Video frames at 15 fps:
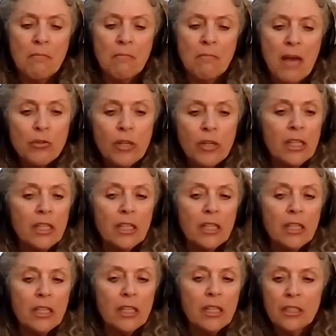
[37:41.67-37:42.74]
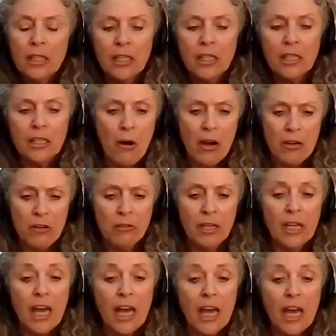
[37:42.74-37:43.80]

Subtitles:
mentoring, in partnering,